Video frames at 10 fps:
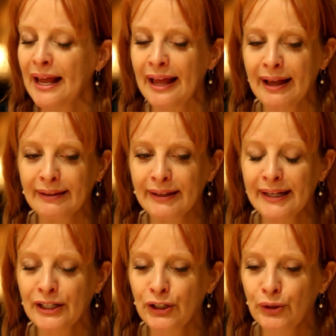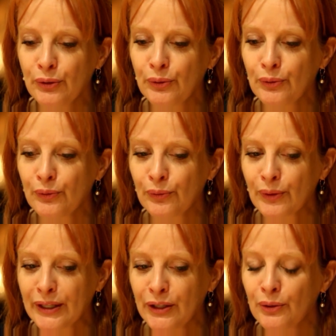and letting you
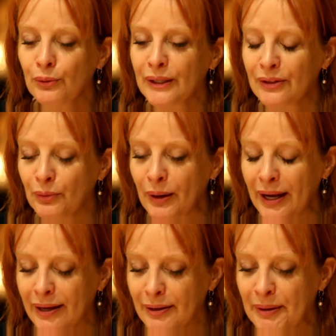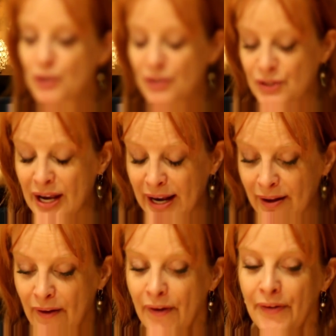lead the way. I mean, start
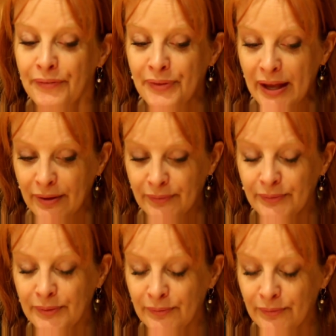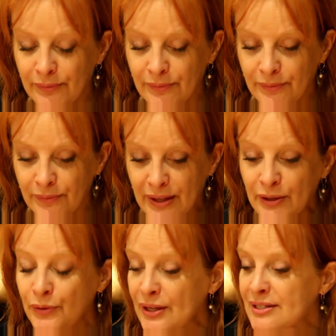saying that
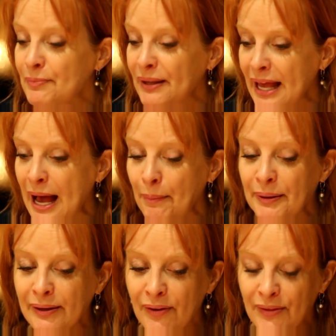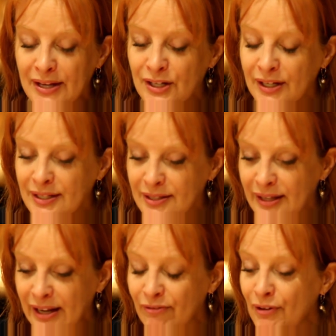you think something happened, and then
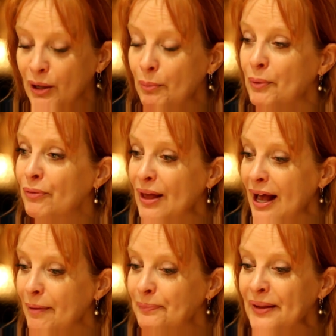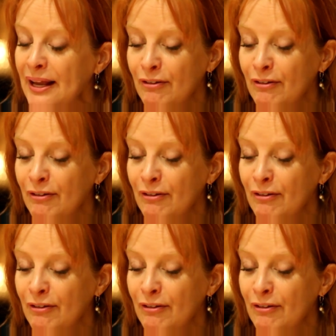they can follow that